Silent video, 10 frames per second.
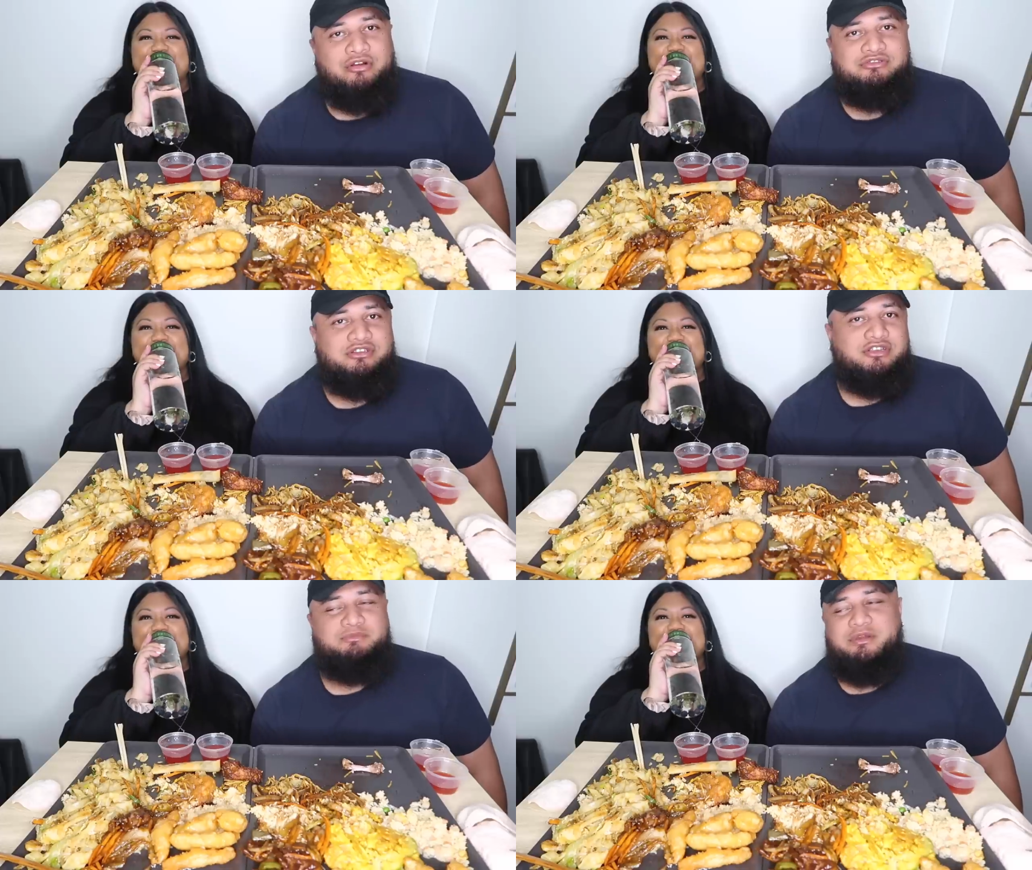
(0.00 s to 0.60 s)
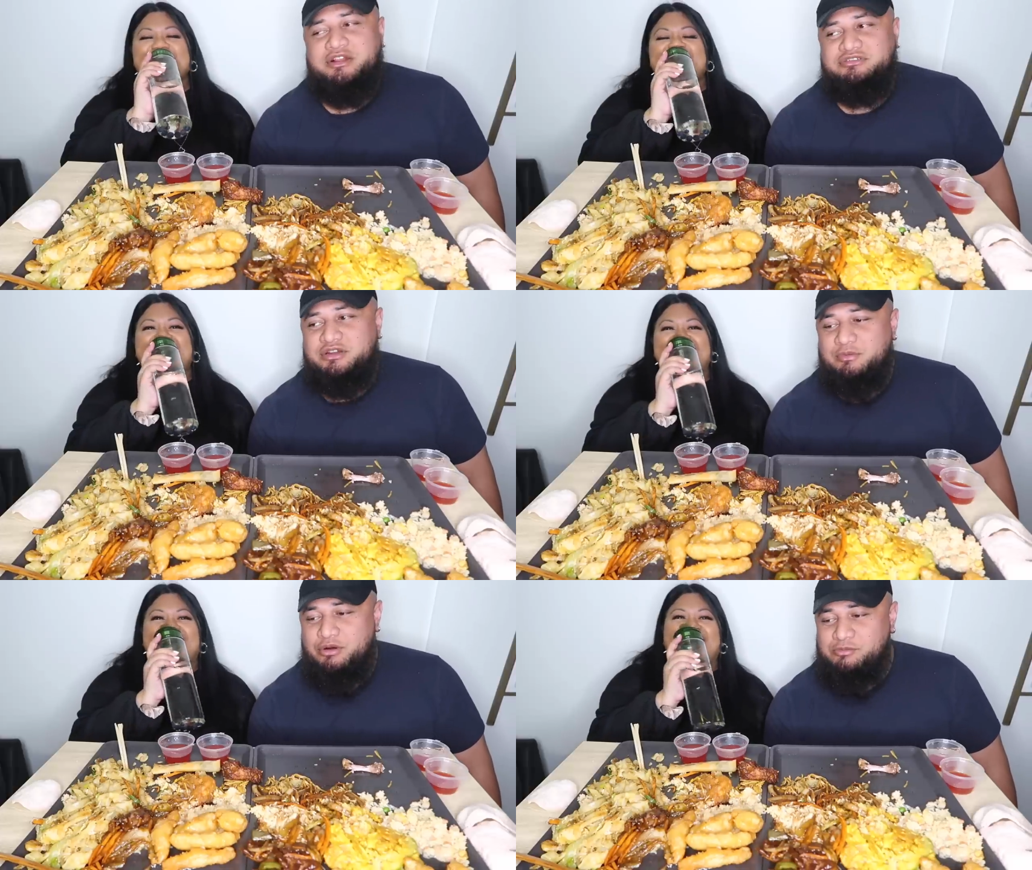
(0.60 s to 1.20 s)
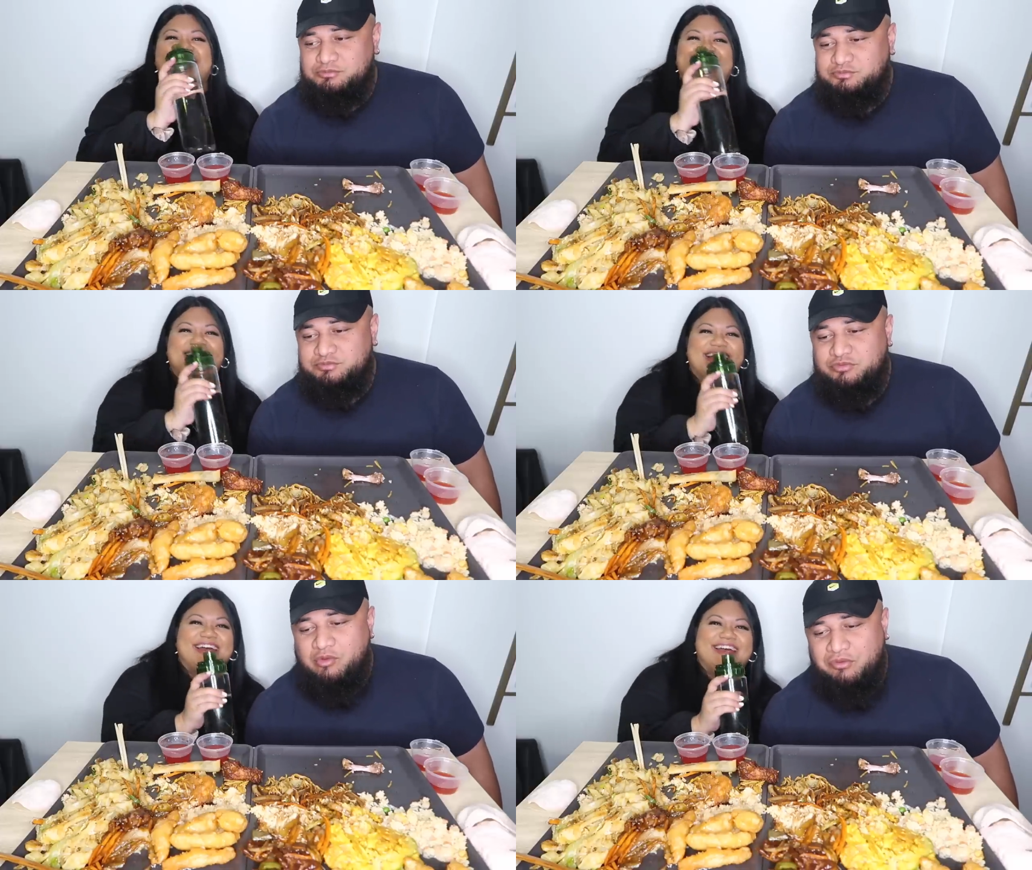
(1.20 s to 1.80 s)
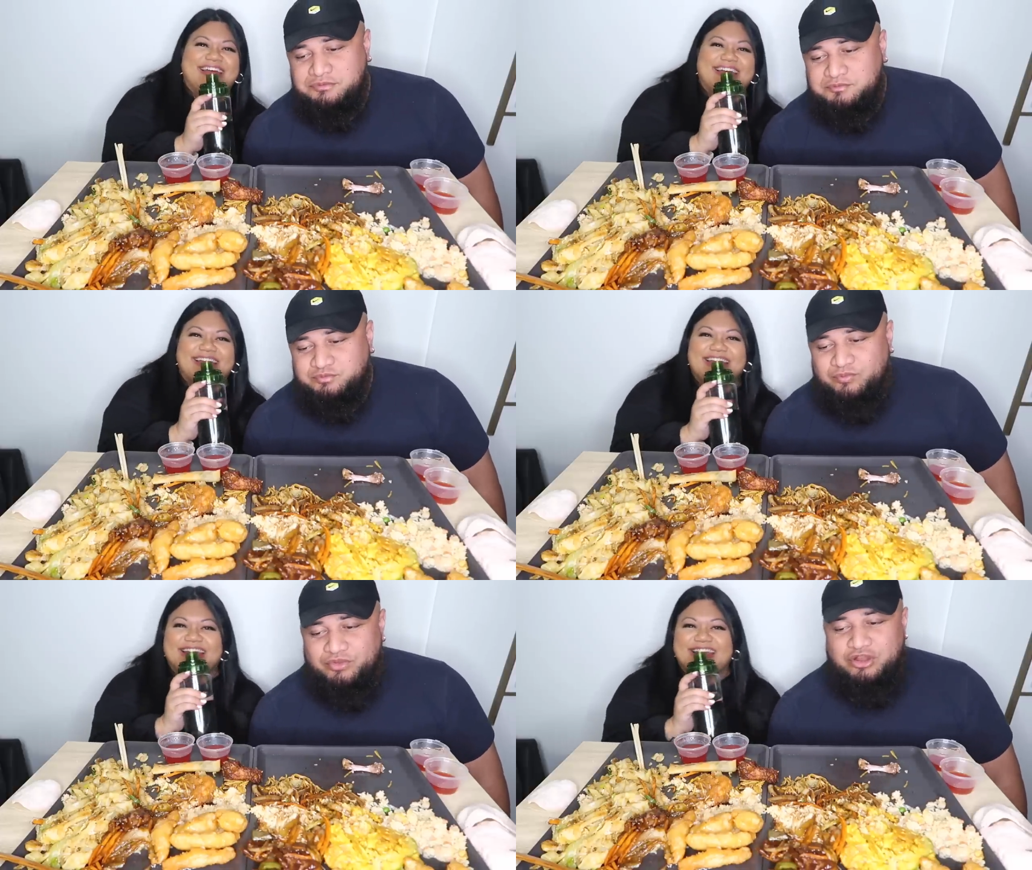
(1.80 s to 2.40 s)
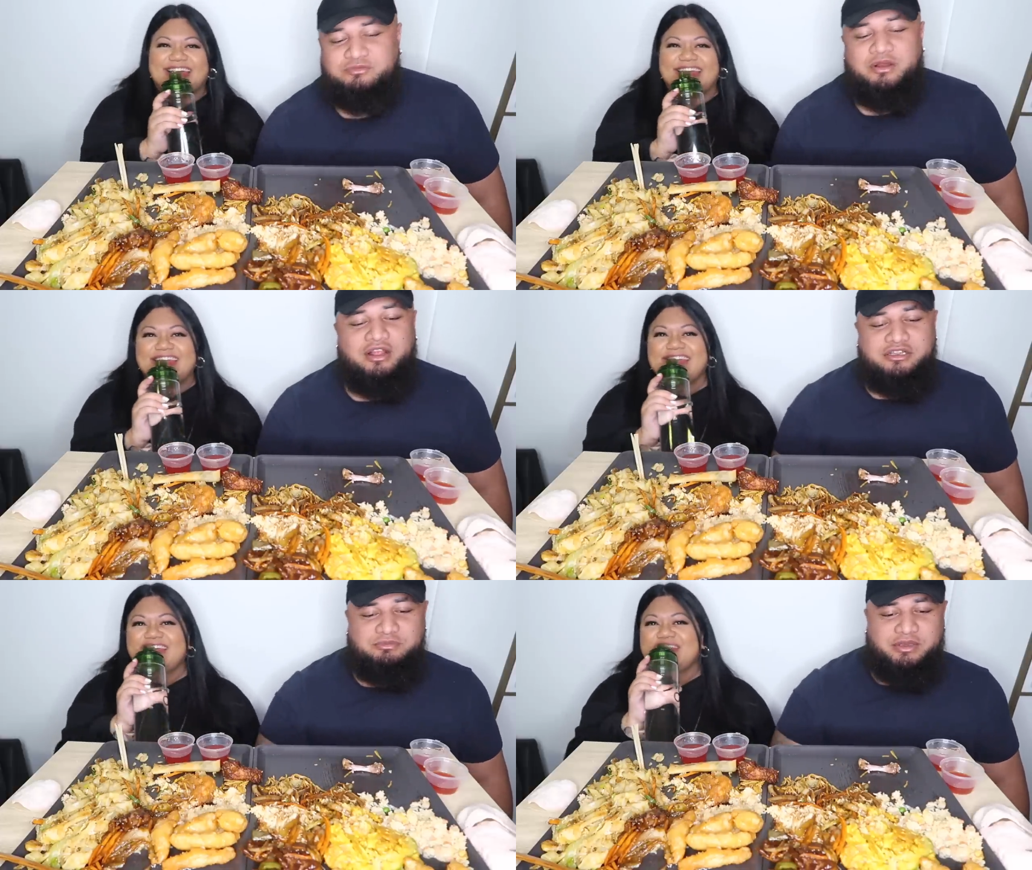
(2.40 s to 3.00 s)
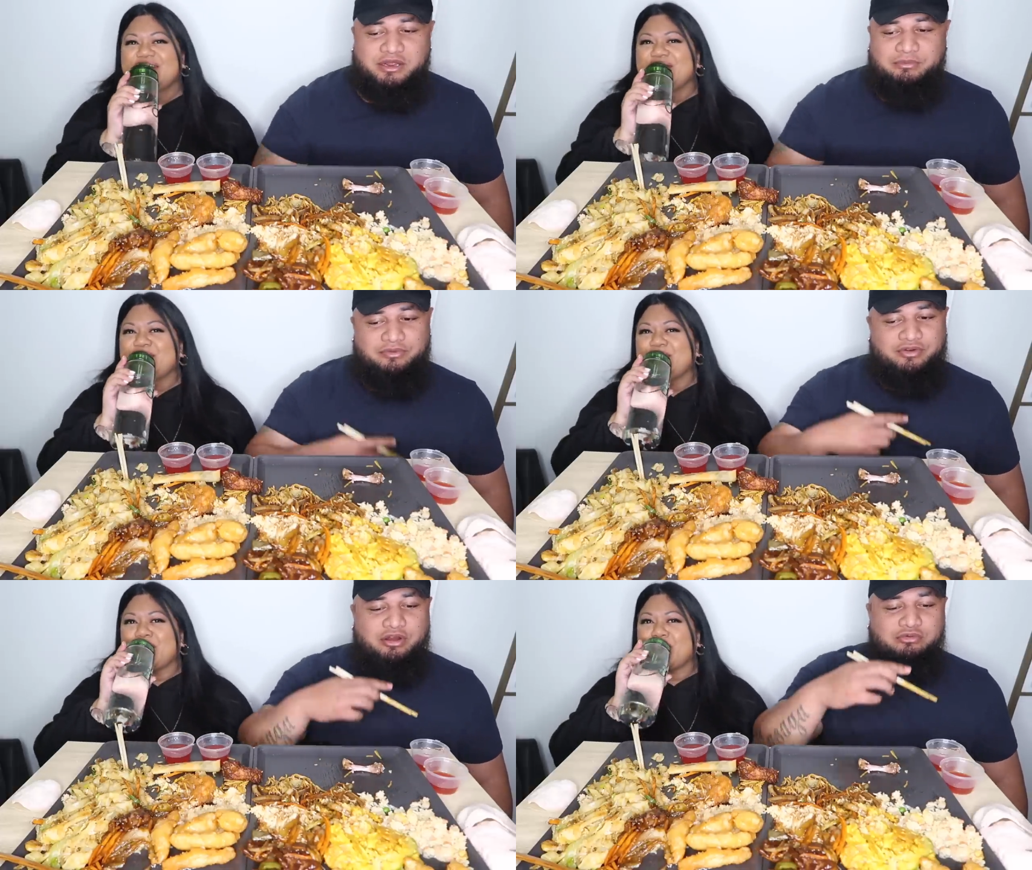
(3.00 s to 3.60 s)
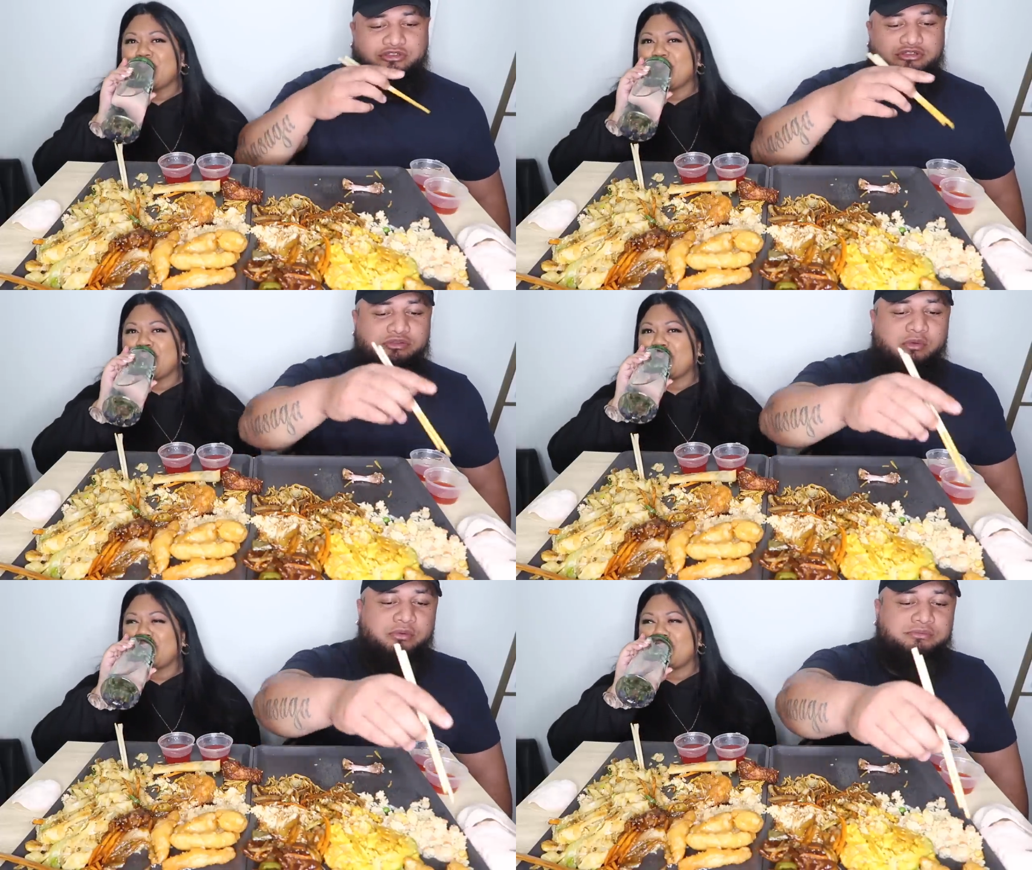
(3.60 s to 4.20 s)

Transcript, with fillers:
Speaker 1: going to this meeting. That was my last meeting I'm ever going to.